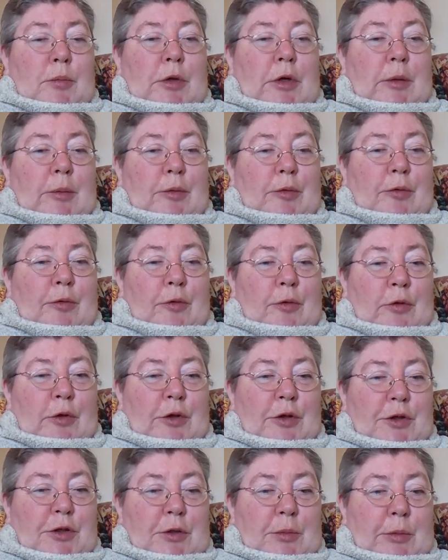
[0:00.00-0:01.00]
Perhaps
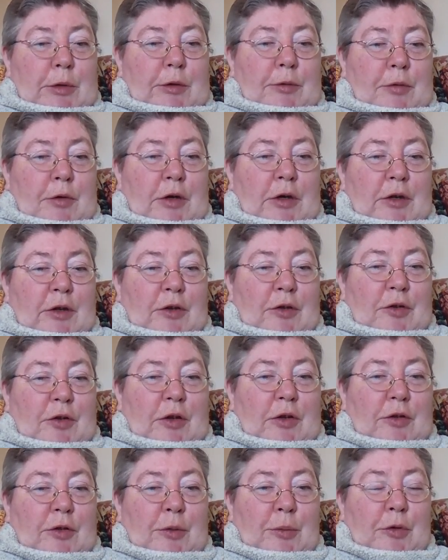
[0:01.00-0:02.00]
foolish to be friends,
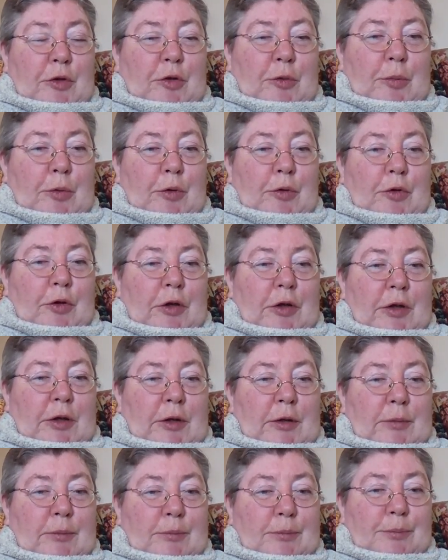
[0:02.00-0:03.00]
as he was
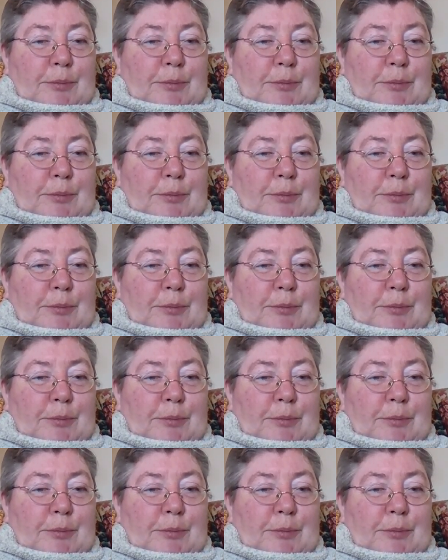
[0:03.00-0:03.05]
supposedly,